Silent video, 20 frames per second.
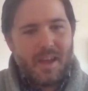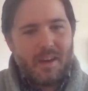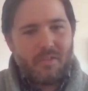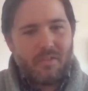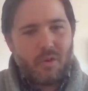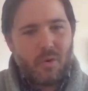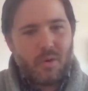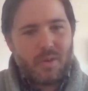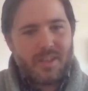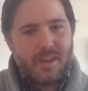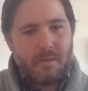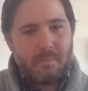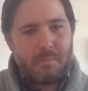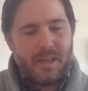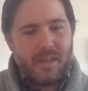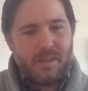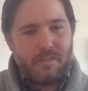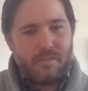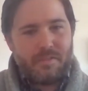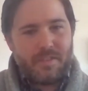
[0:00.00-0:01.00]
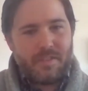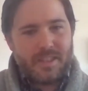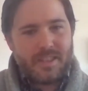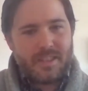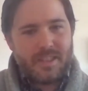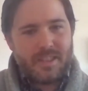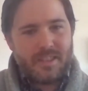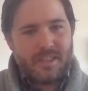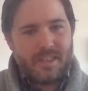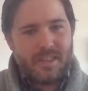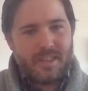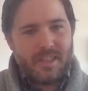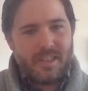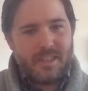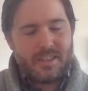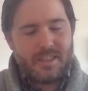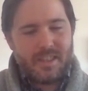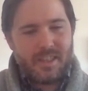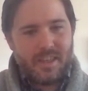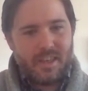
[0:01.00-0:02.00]
of course, how Benin fits into
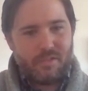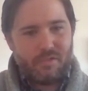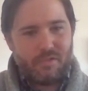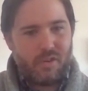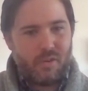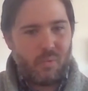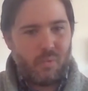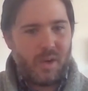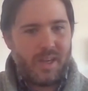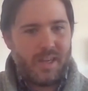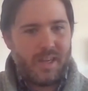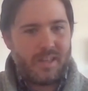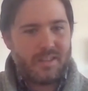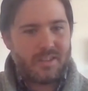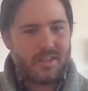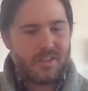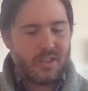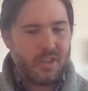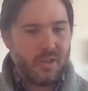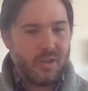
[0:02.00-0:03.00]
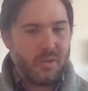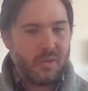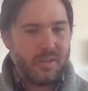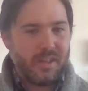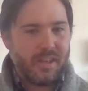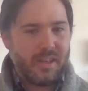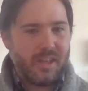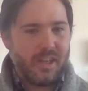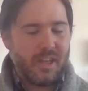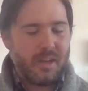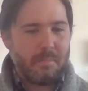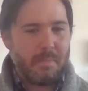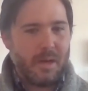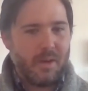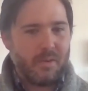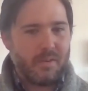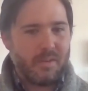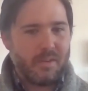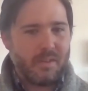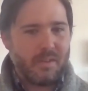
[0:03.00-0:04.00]
these in different ways. So thinking
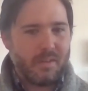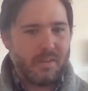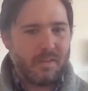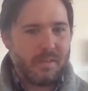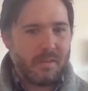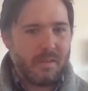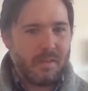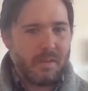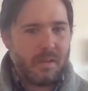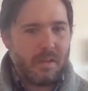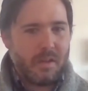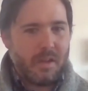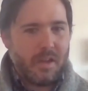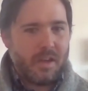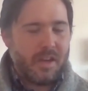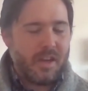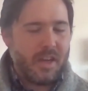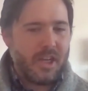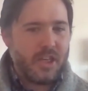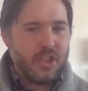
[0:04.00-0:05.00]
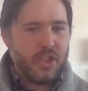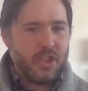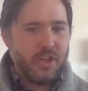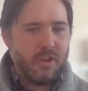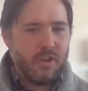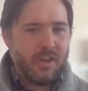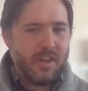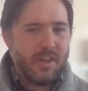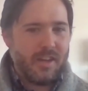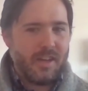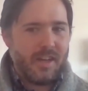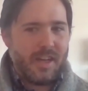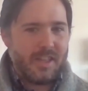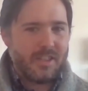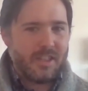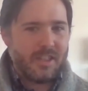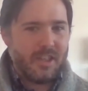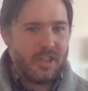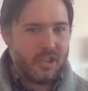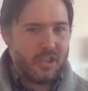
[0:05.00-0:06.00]
about Nigeria
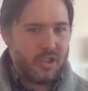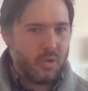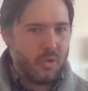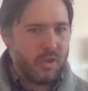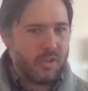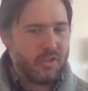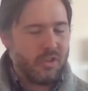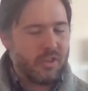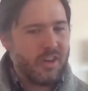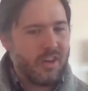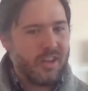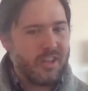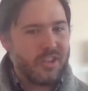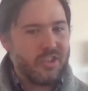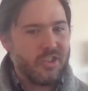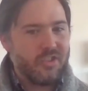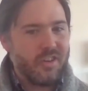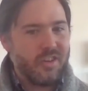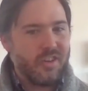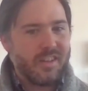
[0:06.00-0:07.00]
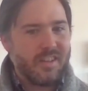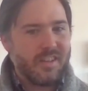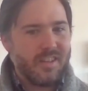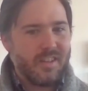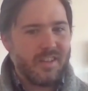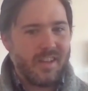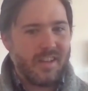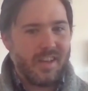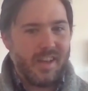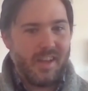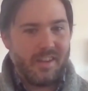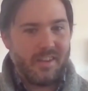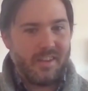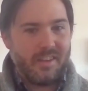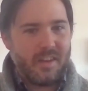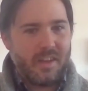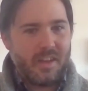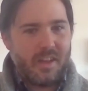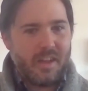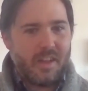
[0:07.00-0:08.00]
as a historical construct and
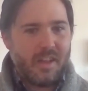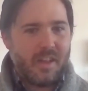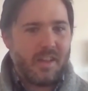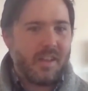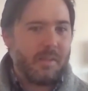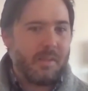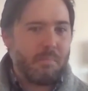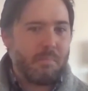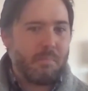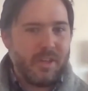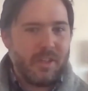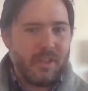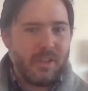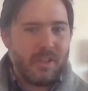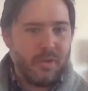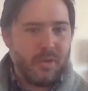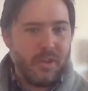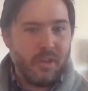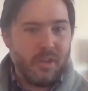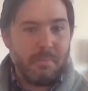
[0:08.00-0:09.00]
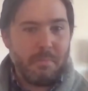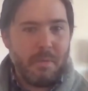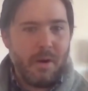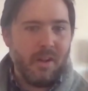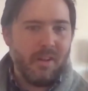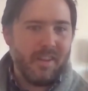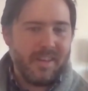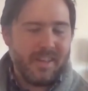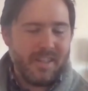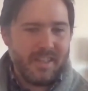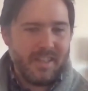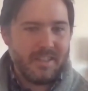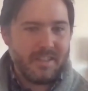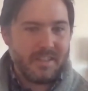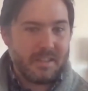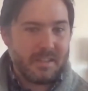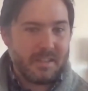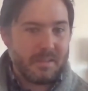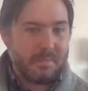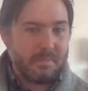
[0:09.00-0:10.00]
the pre-colonial polities
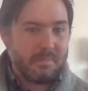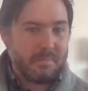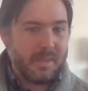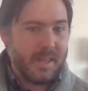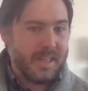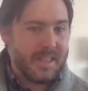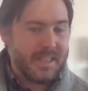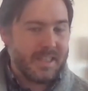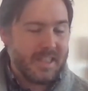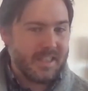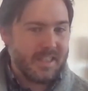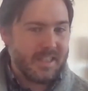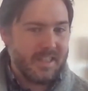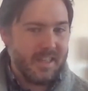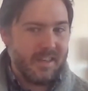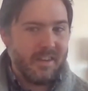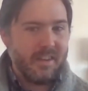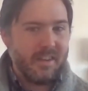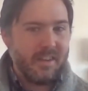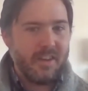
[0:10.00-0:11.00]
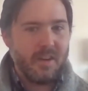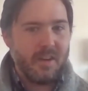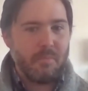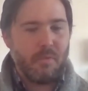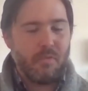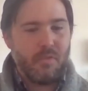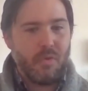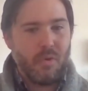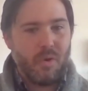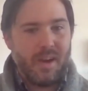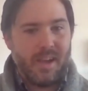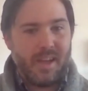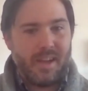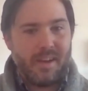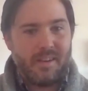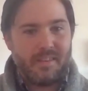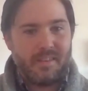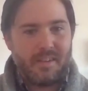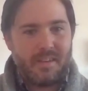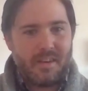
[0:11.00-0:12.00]
that existed there
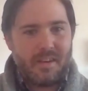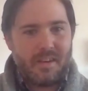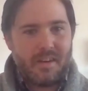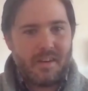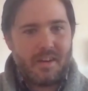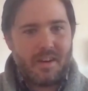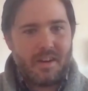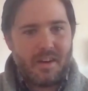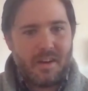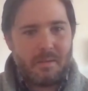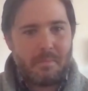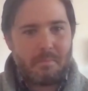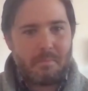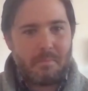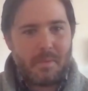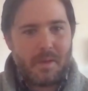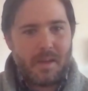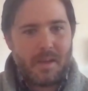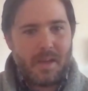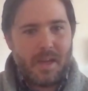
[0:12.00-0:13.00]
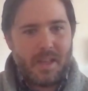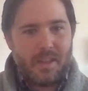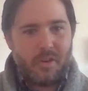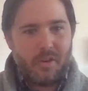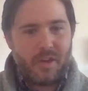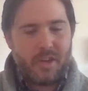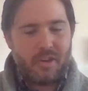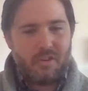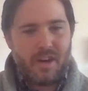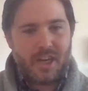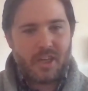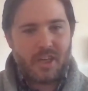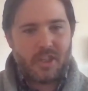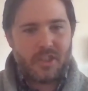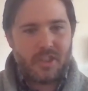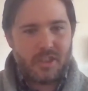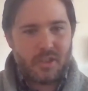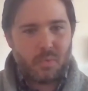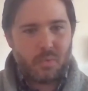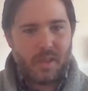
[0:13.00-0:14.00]
beforehand, and their
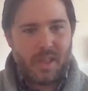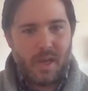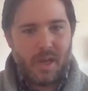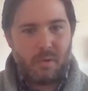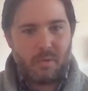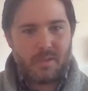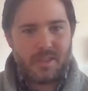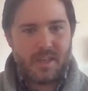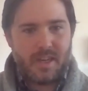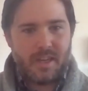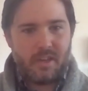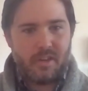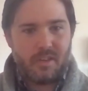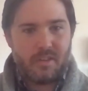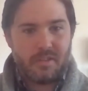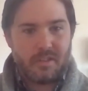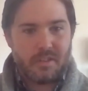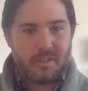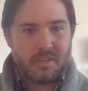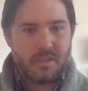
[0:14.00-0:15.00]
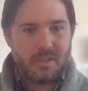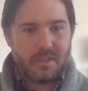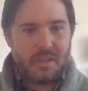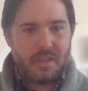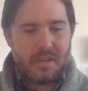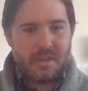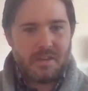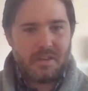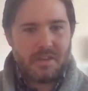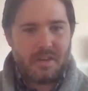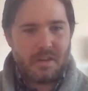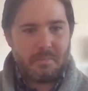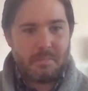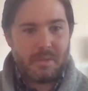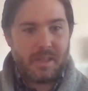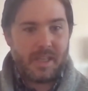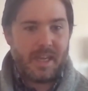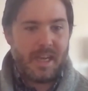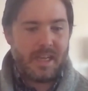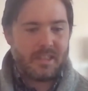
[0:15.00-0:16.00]
interactions with outsiders,
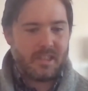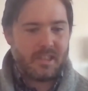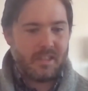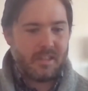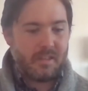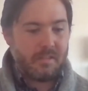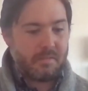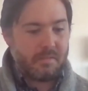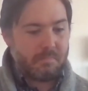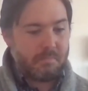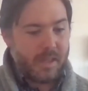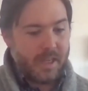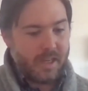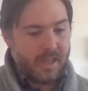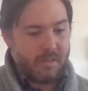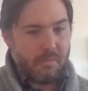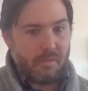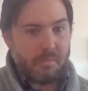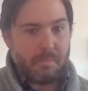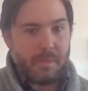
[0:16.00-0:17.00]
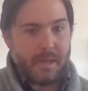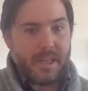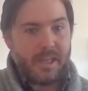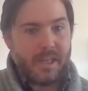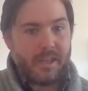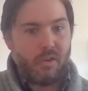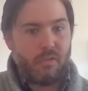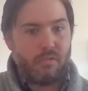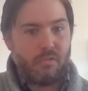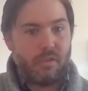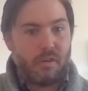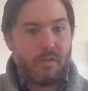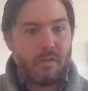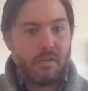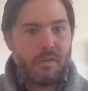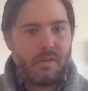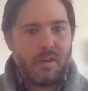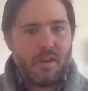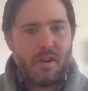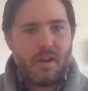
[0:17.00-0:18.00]
in the case of the Kingdom of Benin over
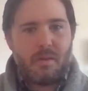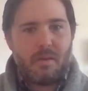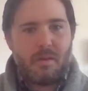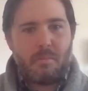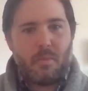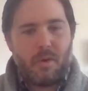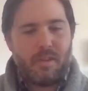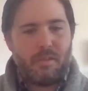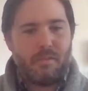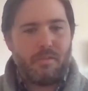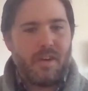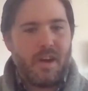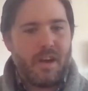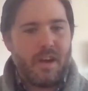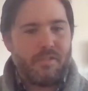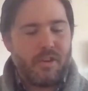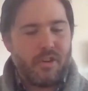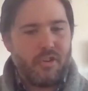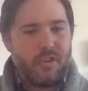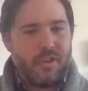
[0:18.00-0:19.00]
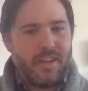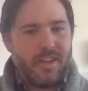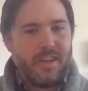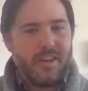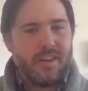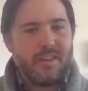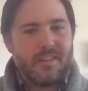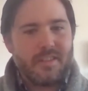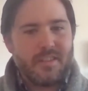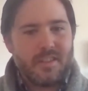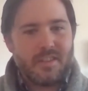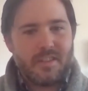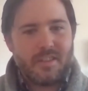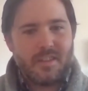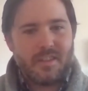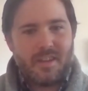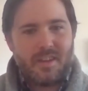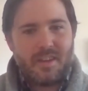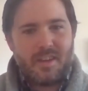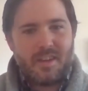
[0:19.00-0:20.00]
more than 500 years.
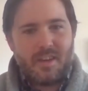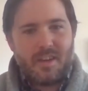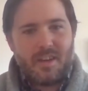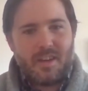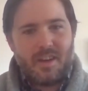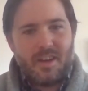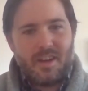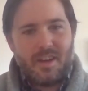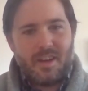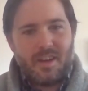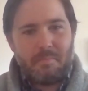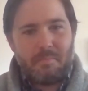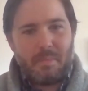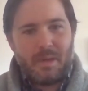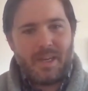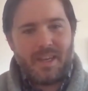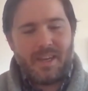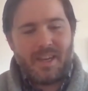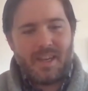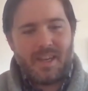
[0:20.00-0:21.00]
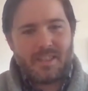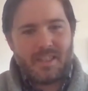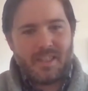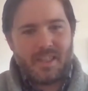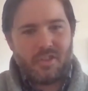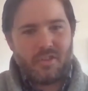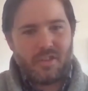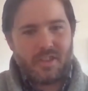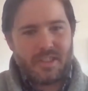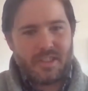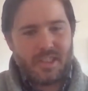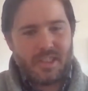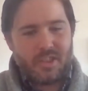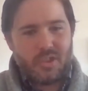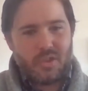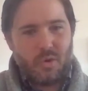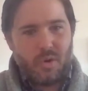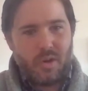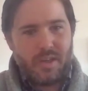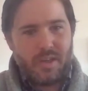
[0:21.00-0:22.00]
And Benin has an interesting
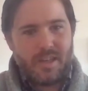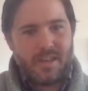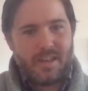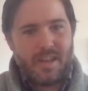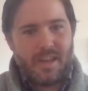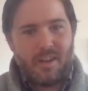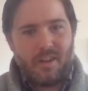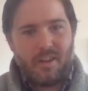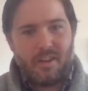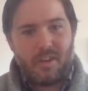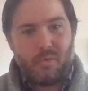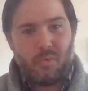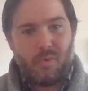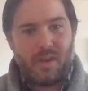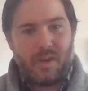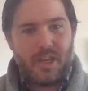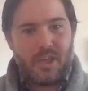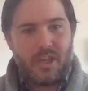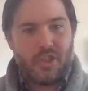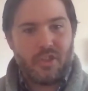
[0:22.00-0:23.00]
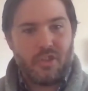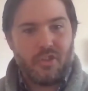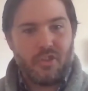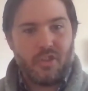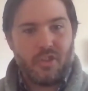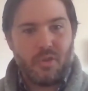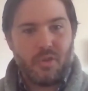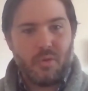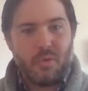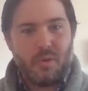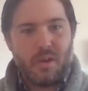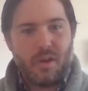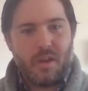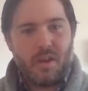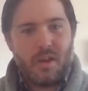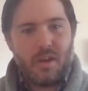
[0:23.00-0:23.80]
story to tell in relation to